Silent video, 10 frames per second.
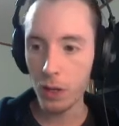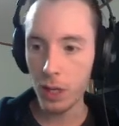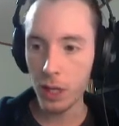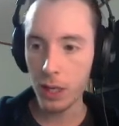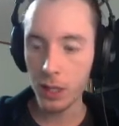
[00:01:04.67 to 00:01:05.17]

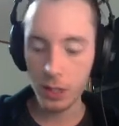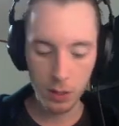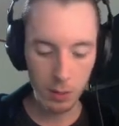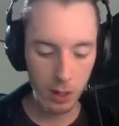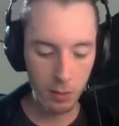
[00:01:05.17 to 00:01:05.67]
x
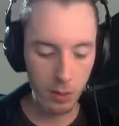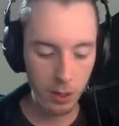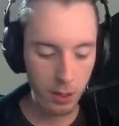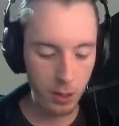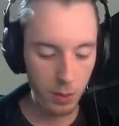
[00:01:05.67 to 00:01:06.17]
squared
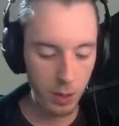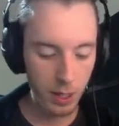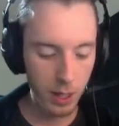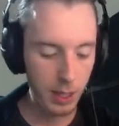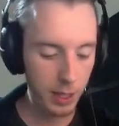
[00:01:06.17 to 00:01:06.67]
plus
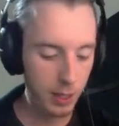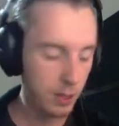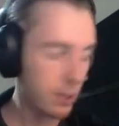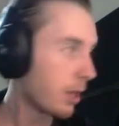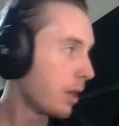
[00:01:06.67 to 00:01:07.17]
3x.
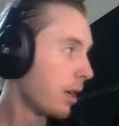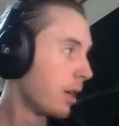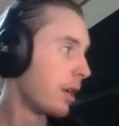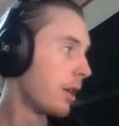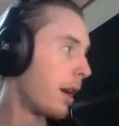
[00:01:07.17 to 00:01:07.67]

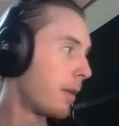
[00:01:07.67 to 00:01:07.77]
Now,